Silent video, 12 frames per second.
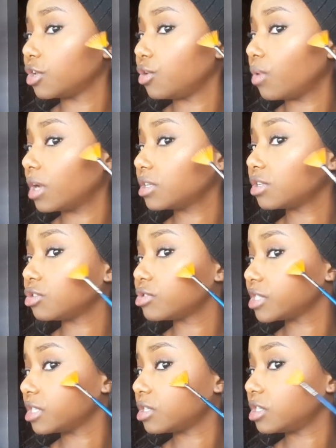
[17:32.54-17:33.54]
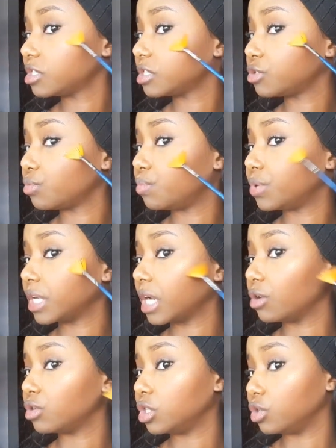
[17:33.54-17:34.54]
so you want to use it just to
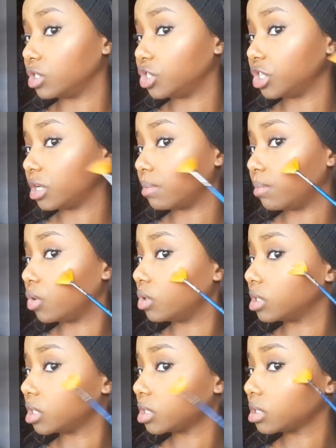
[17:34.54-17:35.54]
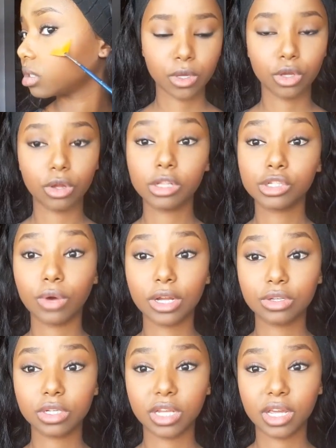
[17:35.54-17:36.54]
bring out your cheekbones. You also
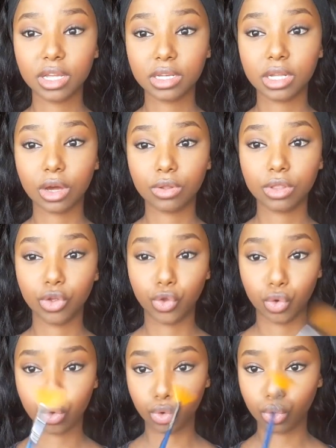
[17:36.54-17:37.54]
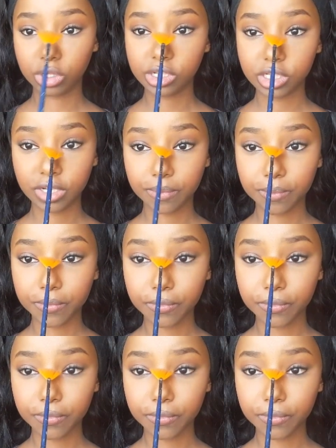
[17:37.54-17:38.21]
want to take it down your nose,